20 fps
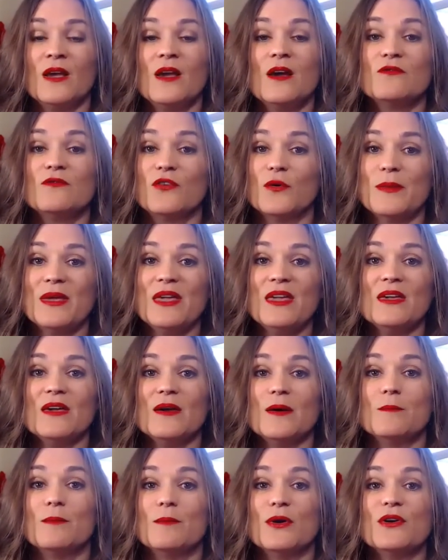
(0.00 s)
For
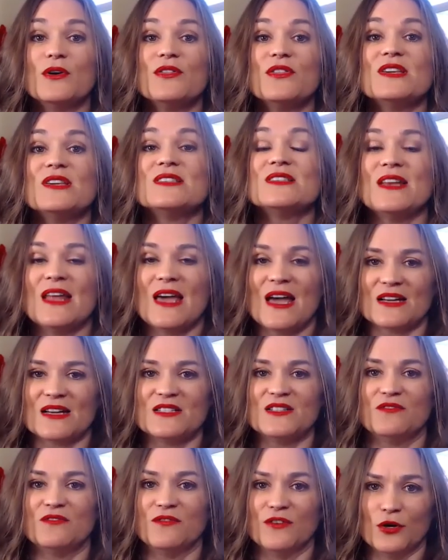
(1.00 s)
me, birth is an
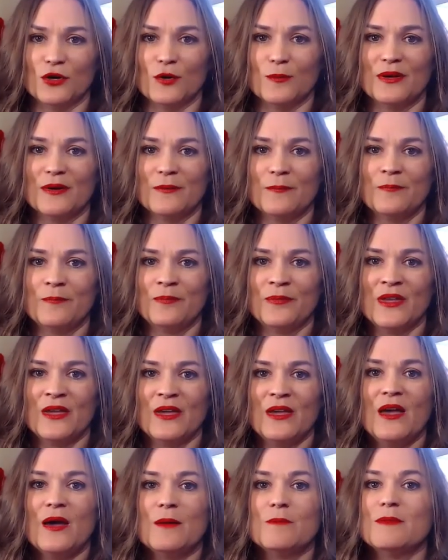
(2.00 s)
active verb.
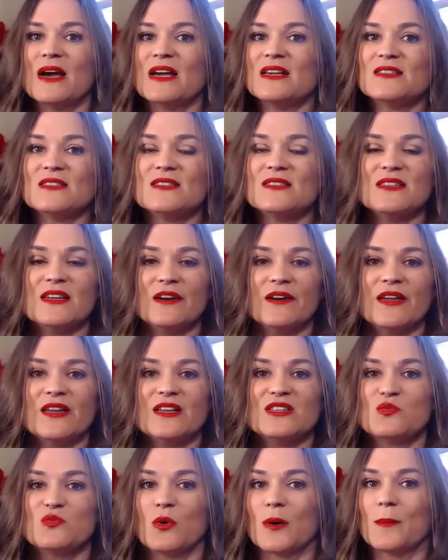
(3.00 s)
My
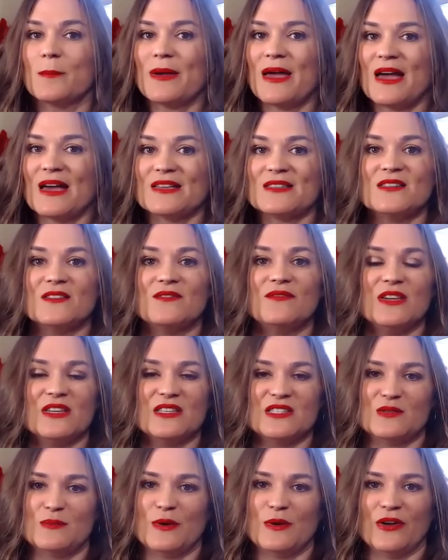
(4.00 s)
cesareans were a passive
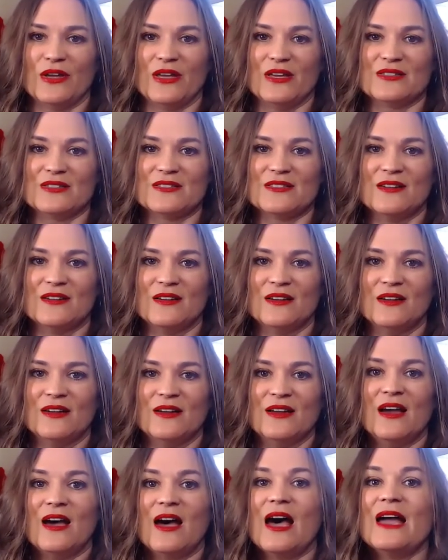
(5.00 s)
experience.
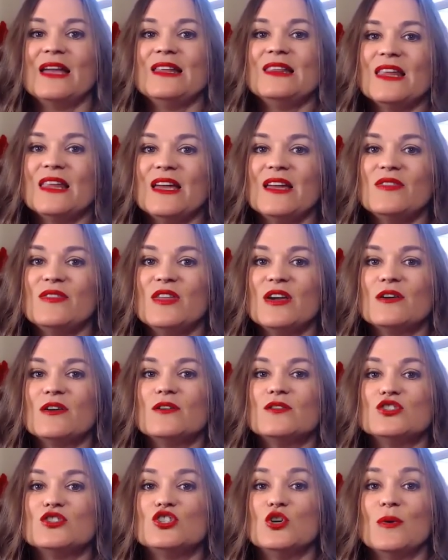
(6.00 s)
I laid
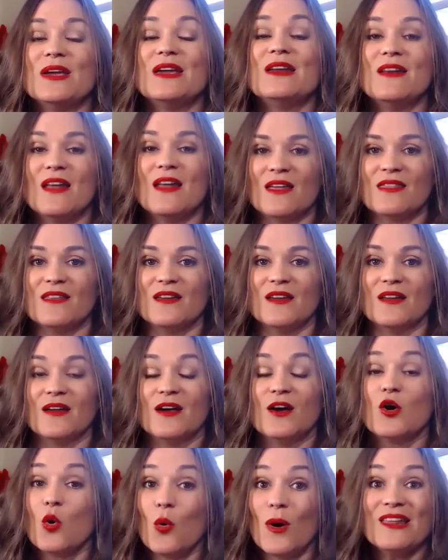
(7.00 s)
there doing nothing,
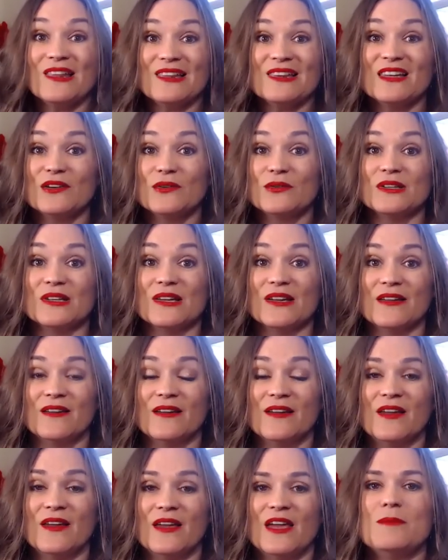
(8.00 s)
quite literally,
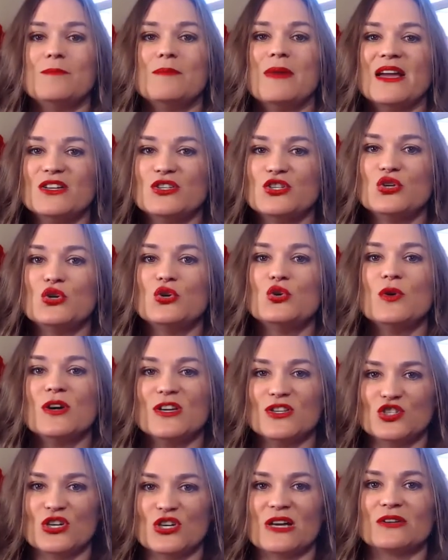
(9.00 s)
in my 2
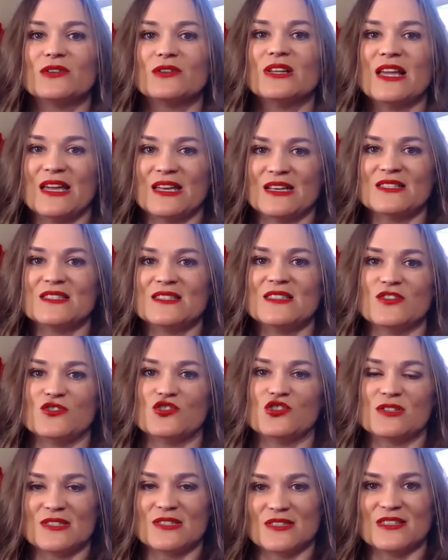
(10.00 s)
general
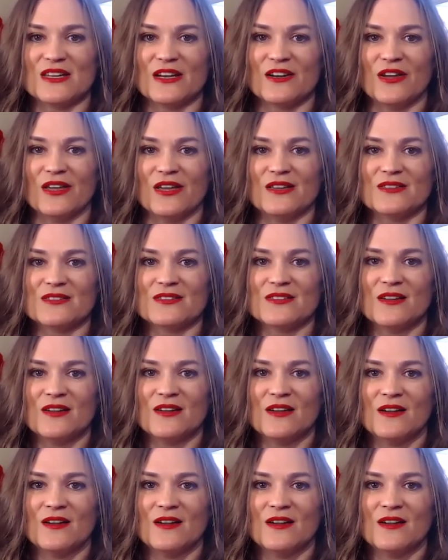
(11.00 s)
anesthesia cesareans.